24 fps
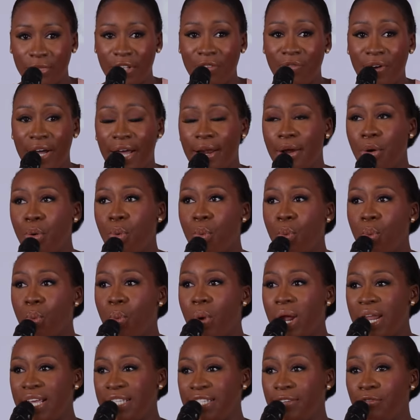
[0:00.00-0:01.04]
In fact,
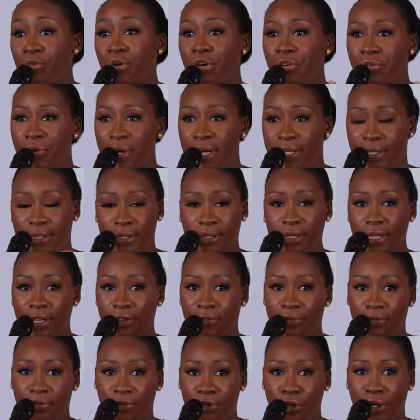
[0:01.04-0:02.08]
what is even great
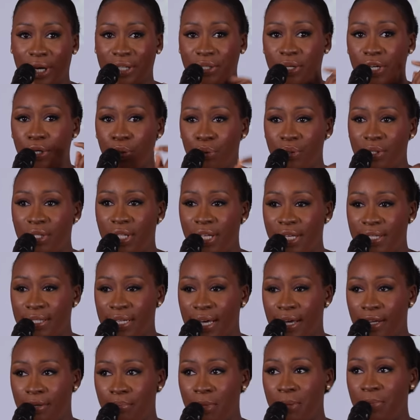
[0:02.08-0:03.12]
if you can study those
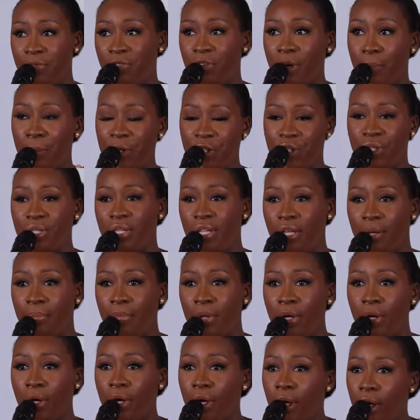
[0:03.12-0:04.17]
things and maybe if you're pitching
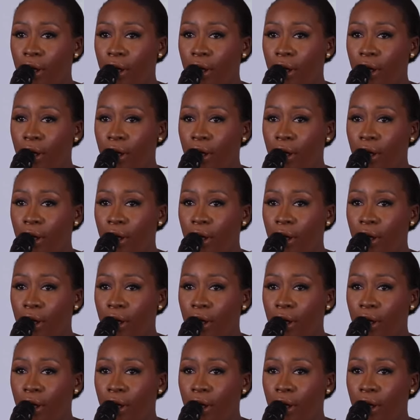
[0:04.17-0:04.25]
them,